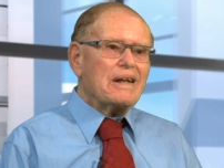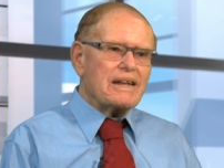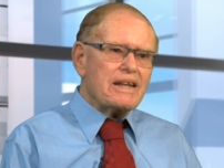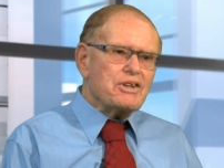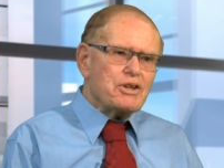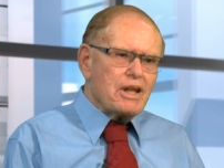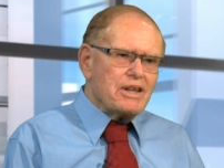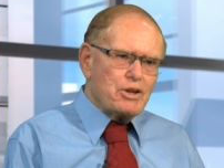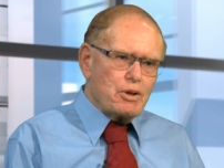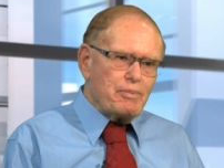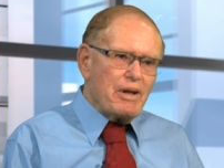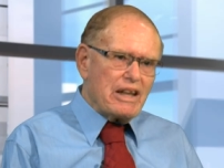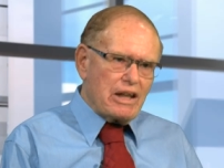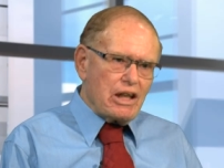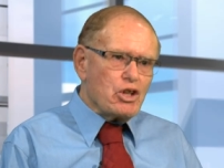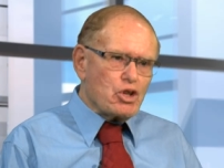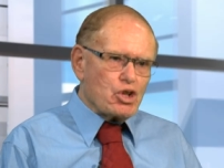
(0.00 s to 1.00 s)
it's a
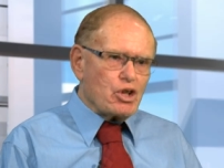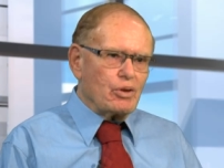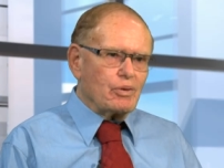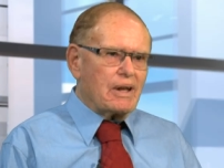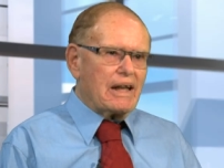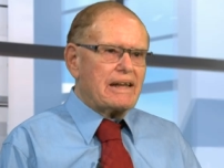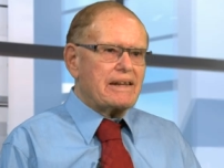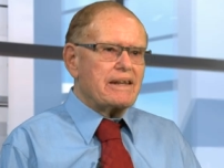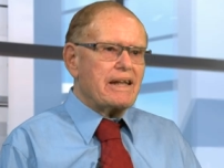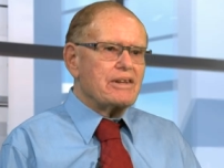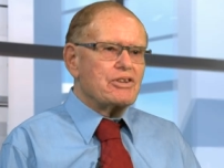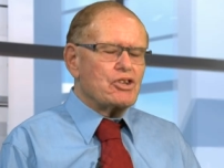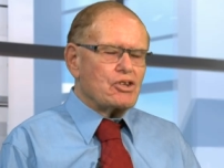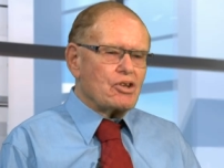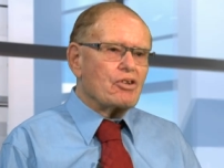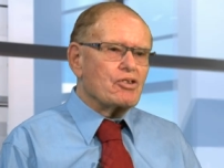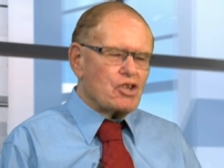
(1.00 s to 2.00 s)
big issue, and it's
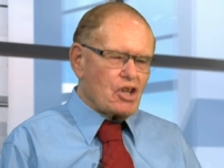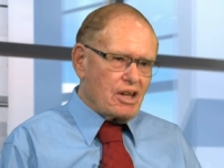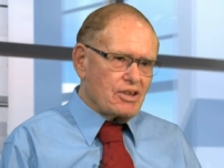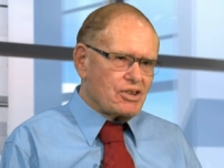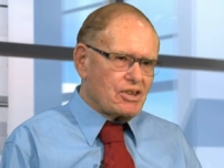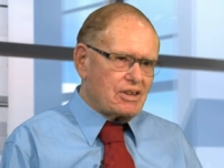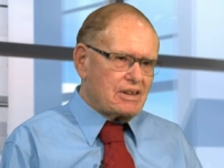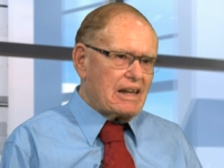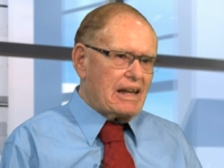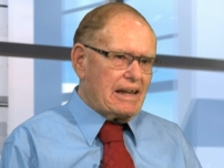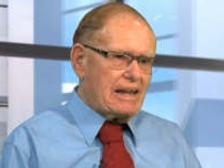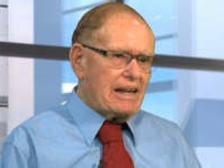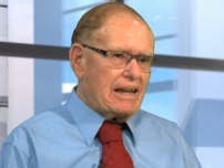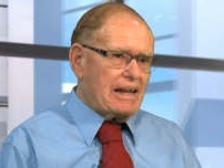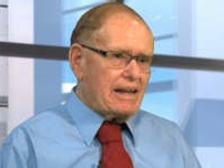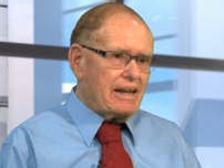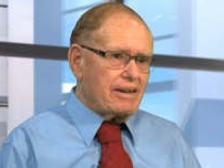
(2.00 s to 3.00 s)
not just
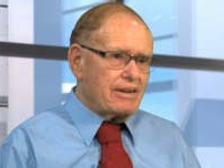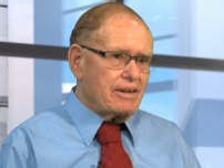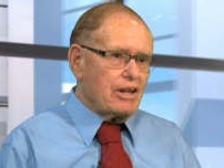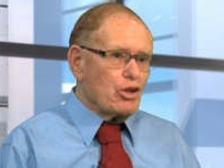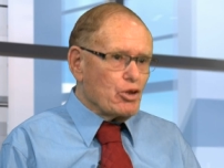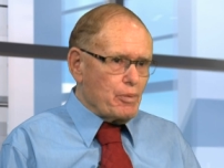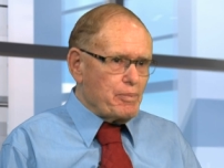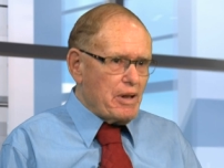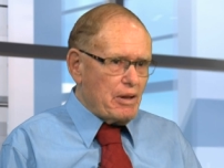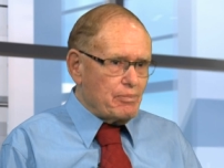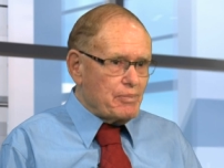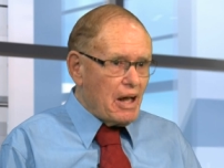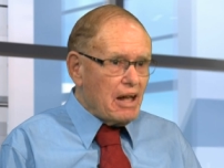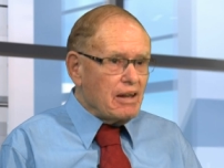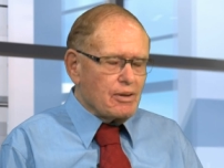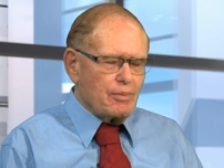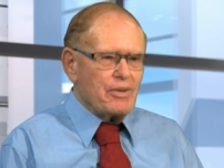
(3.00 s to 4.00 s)
the European
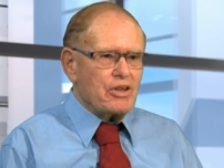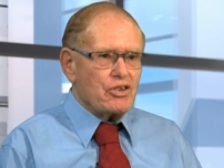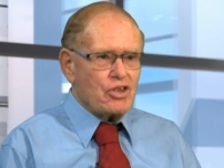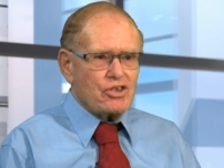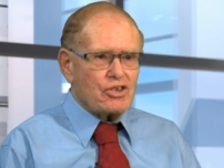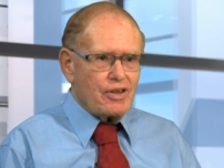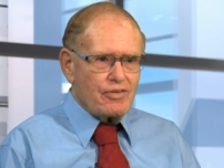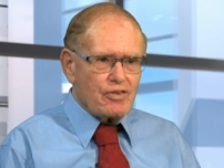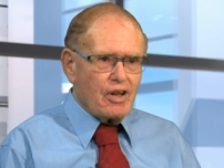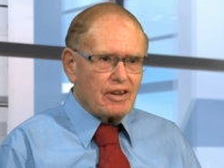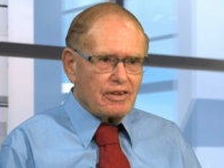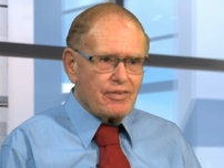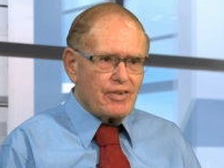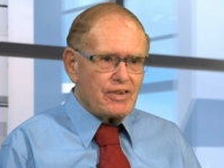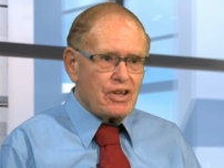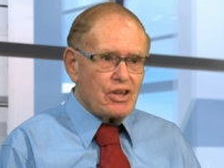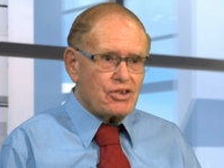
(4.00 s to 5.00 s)
Parliament that's involved
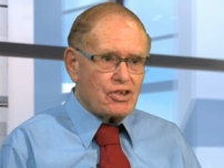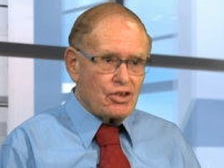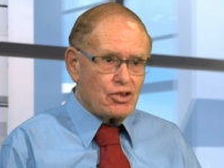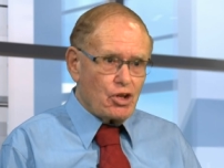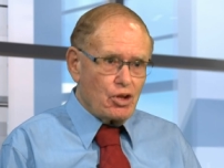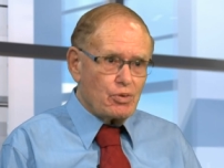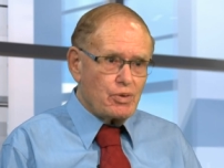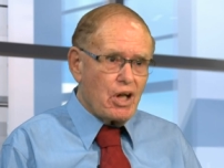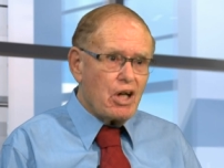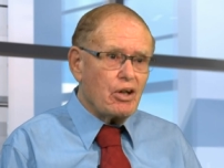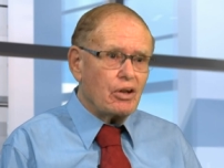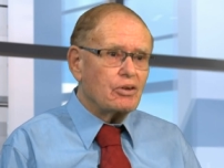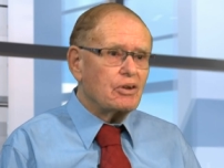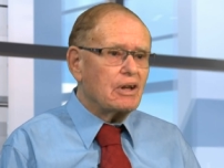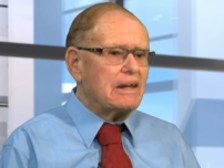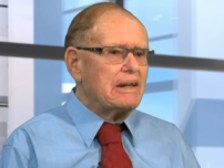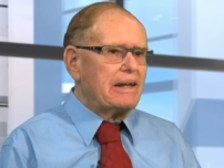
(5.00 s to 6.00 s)
in this, as you
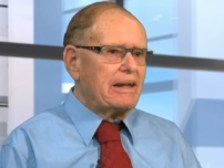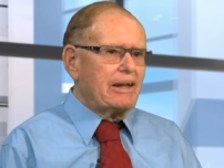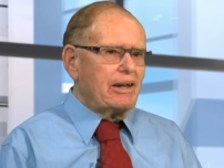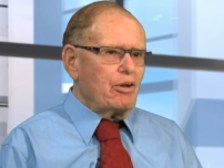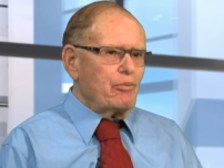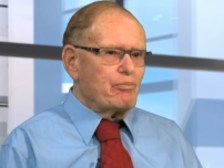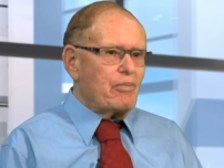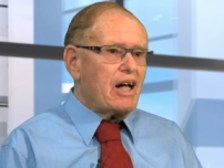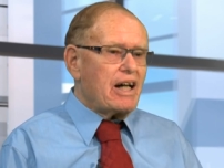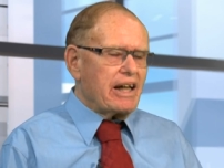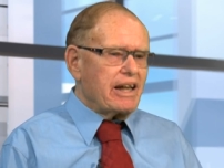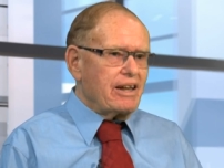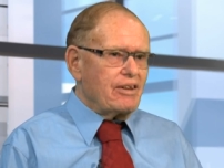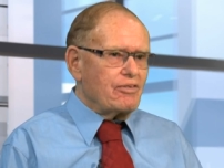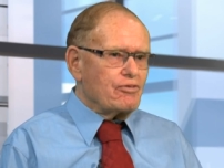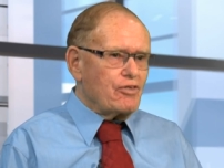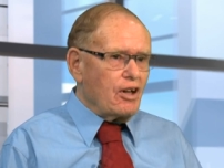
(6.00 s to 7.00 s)
know. My
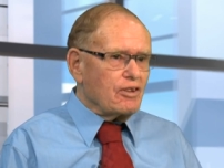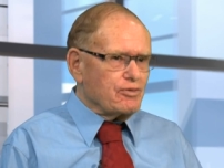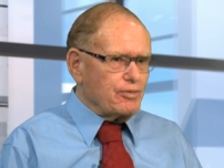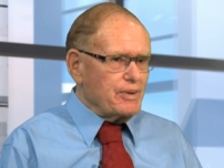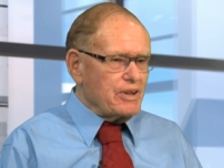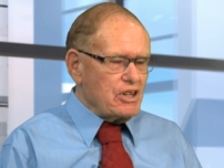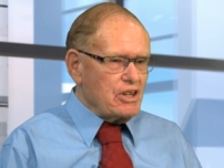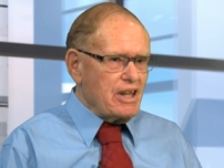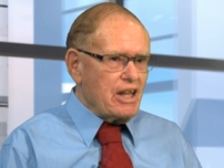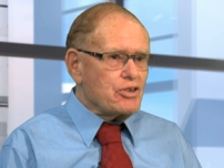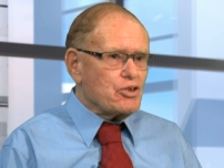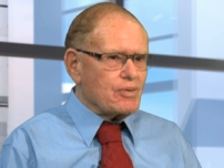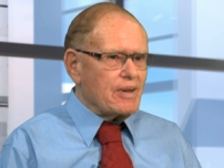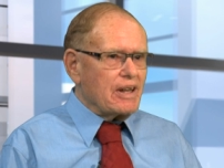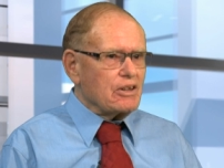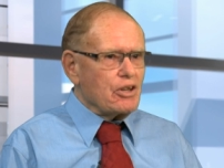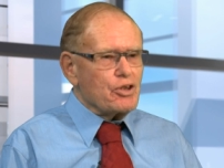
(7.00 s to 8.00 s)
involvement in
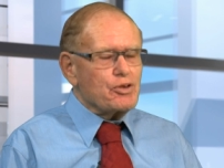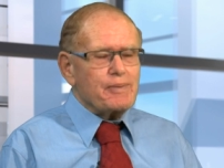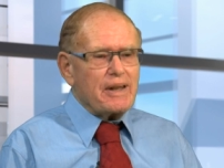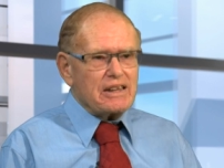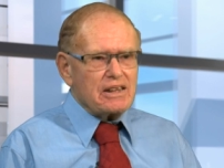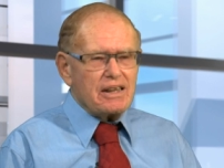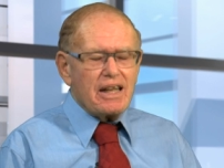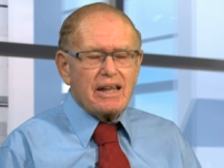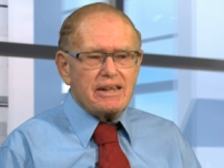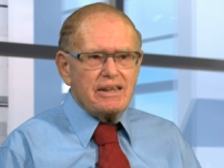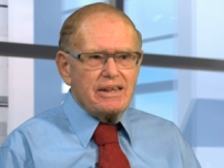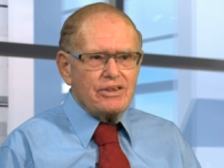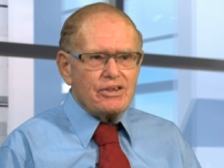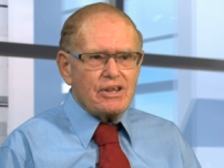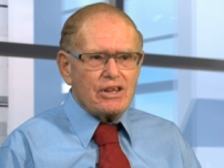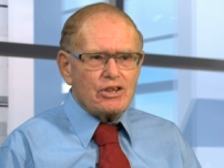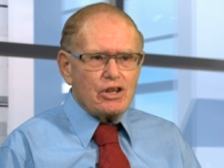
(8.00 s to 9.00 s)
Israel goes back to
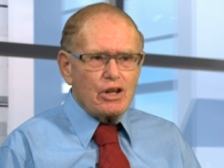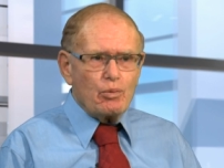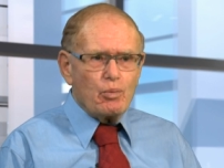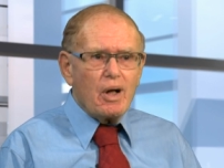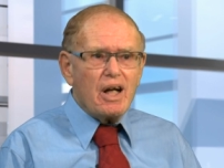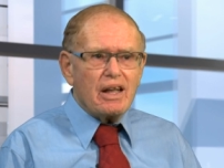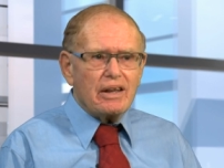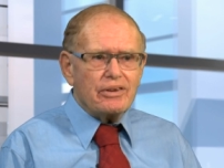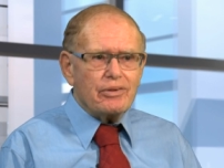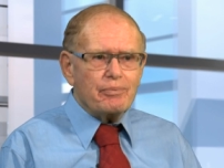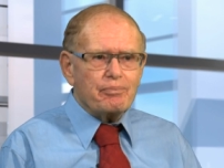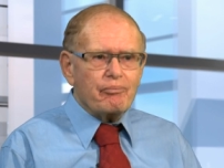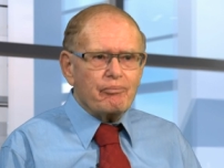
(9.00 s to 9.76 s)
1961,